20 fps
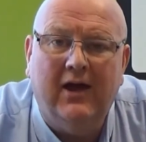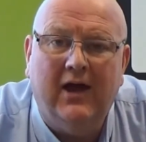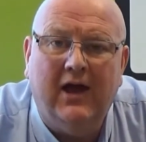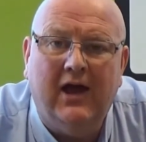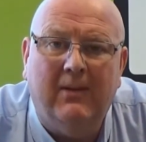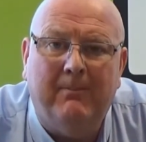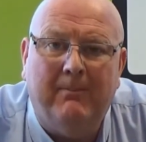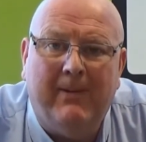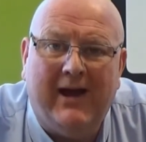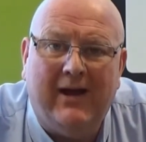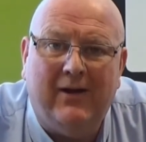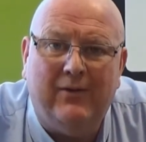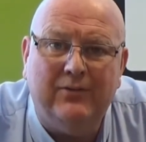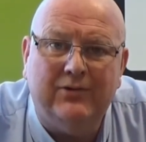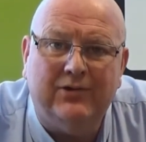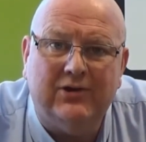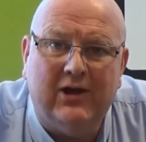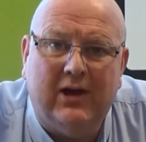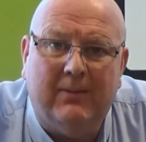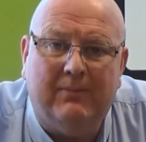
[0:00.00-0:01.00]

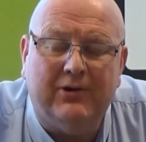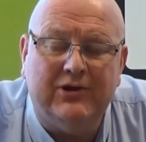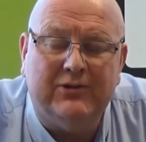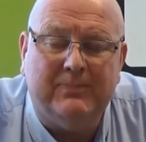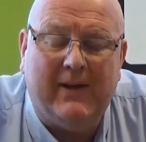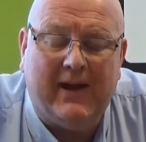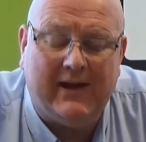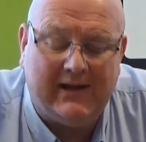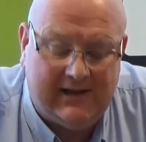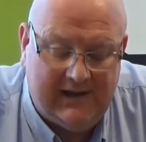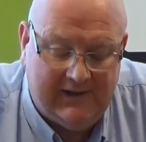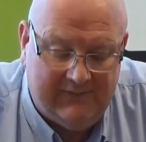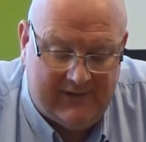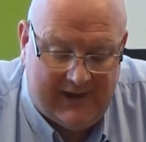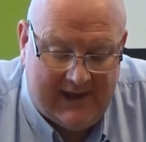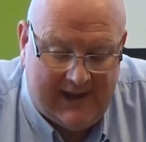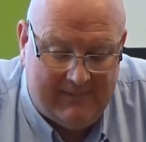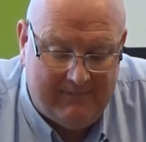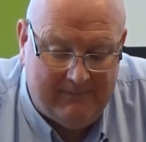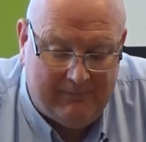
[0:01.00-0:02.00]
about a prospective
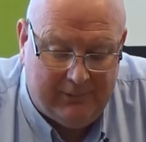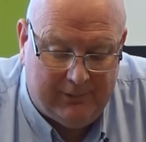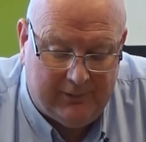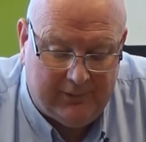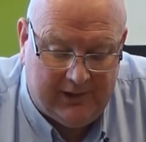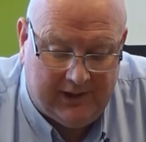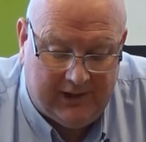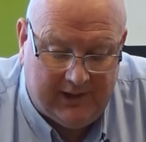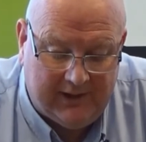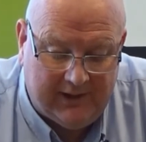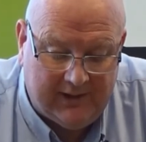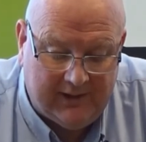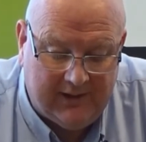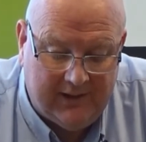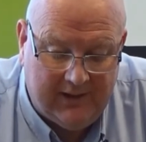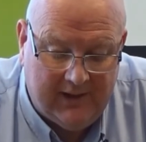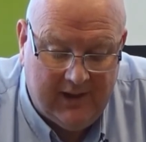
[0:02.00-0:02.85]
employee?